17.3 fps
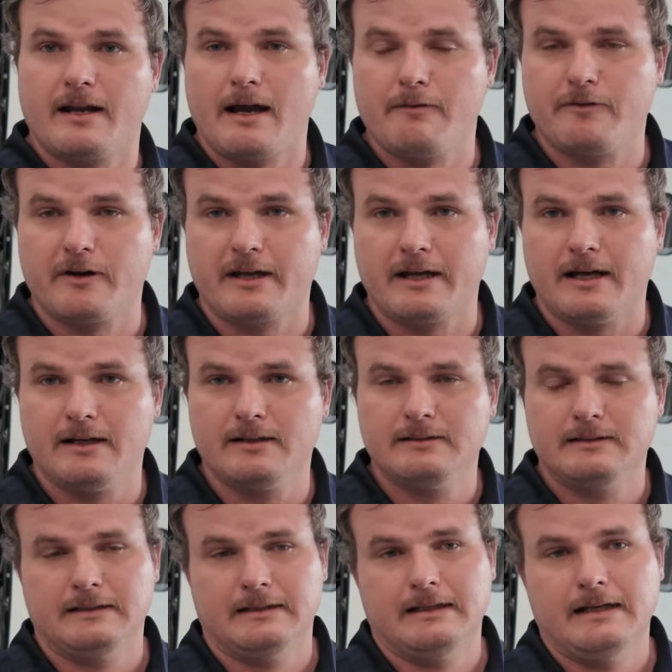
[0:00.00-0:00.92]
Africa,
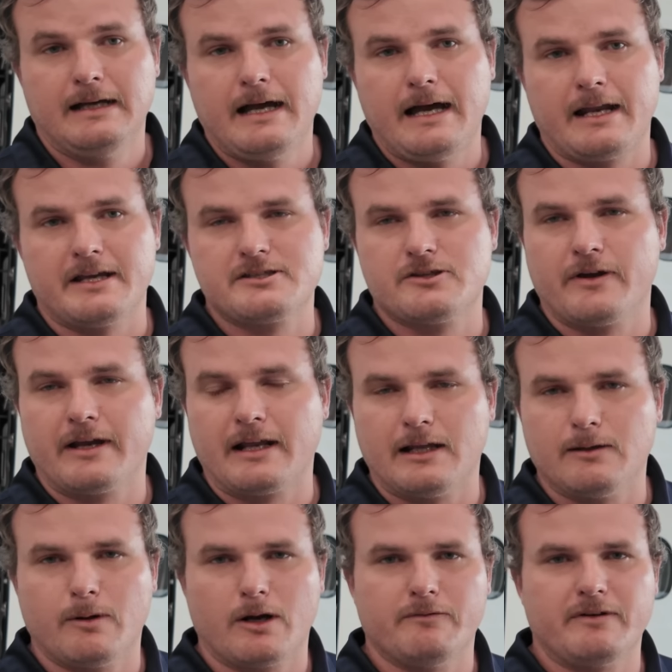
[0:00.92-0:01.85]
and it's doing a
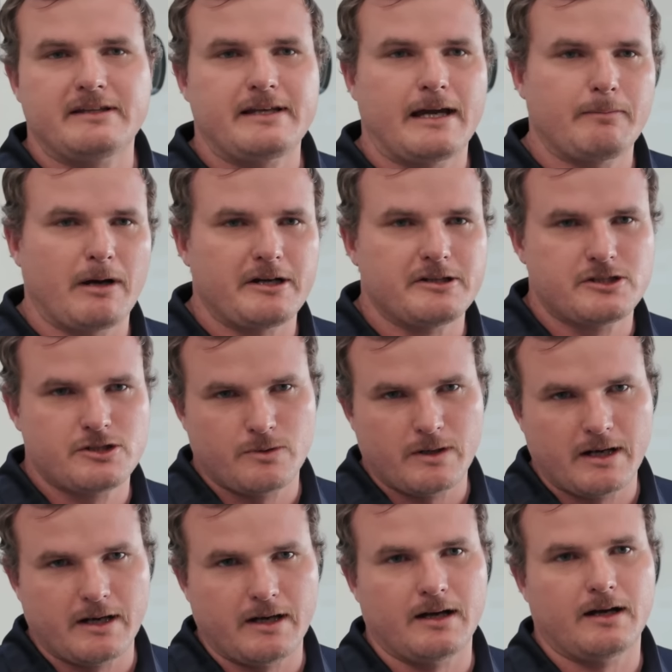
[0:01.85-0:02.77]
little bit of a demo tour